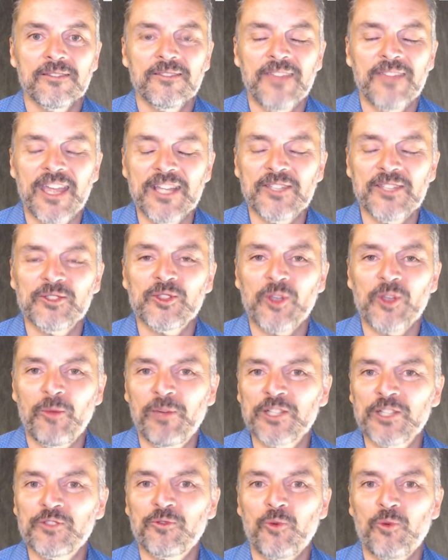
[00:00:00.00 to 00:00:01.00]
Thank you so
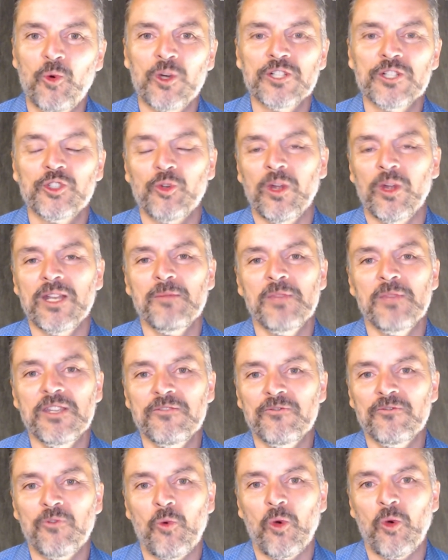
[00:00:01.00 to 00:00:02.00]
much for joining me
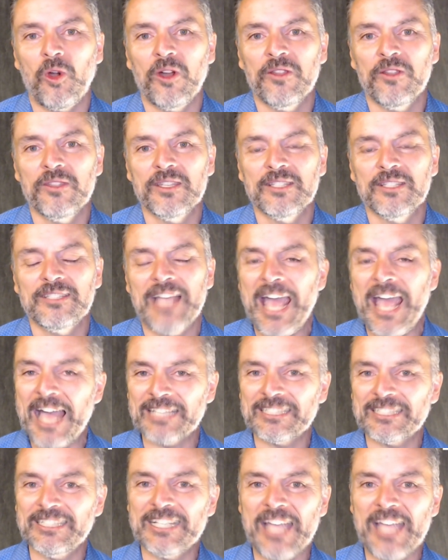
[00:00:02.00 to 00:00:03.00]
for this
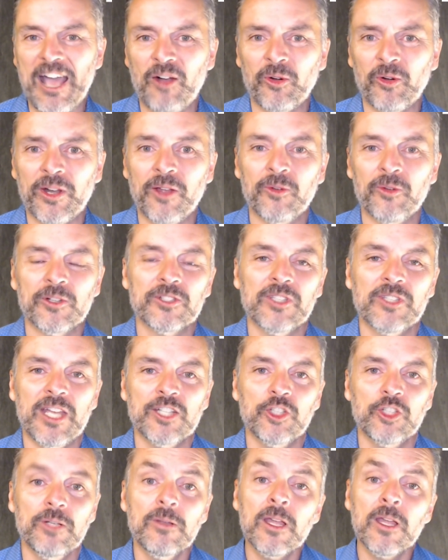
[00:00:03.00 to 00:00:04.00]
Ask a Gallery Owner
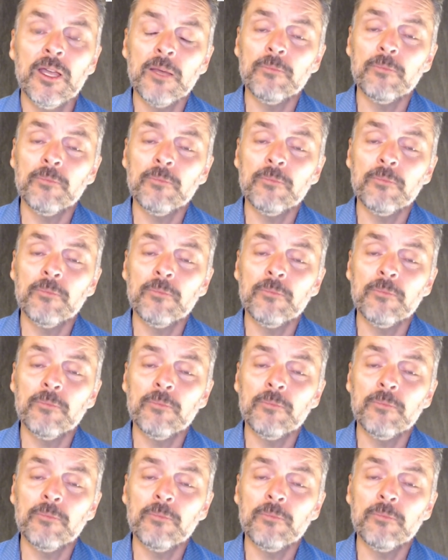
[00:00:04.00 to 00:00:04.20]
session.